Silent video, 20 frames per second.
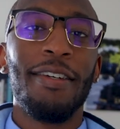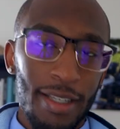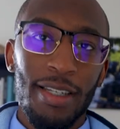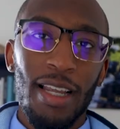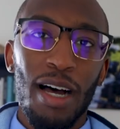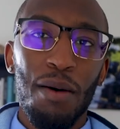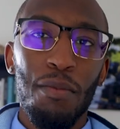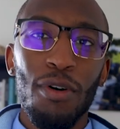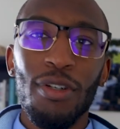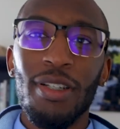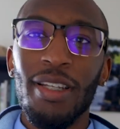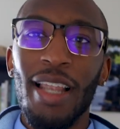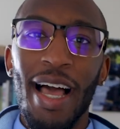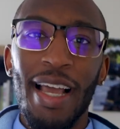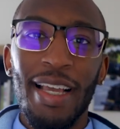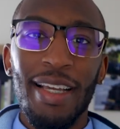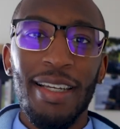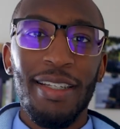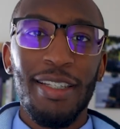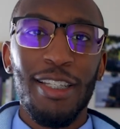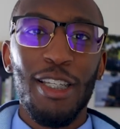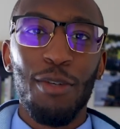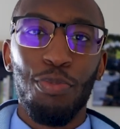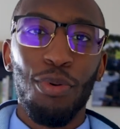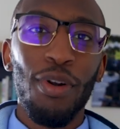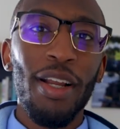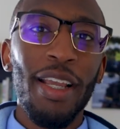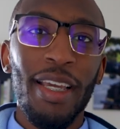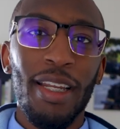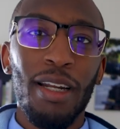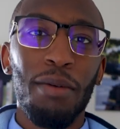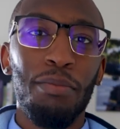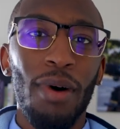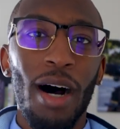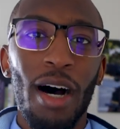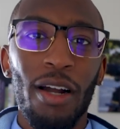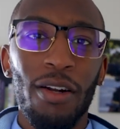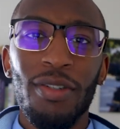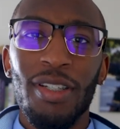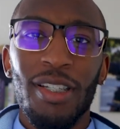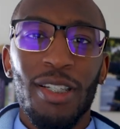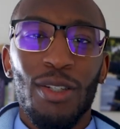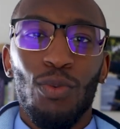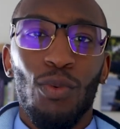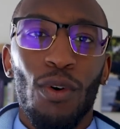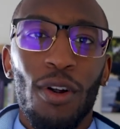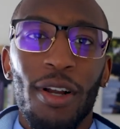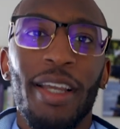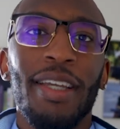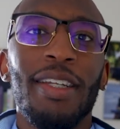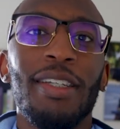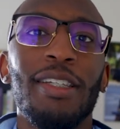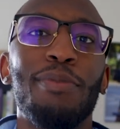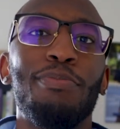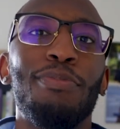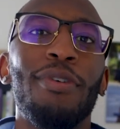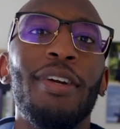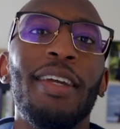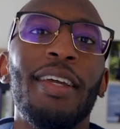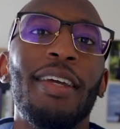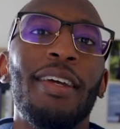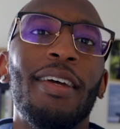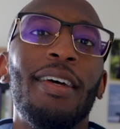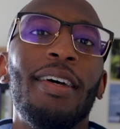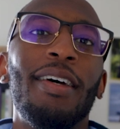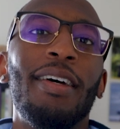It's almost like spring in a bottle, just work in the spring.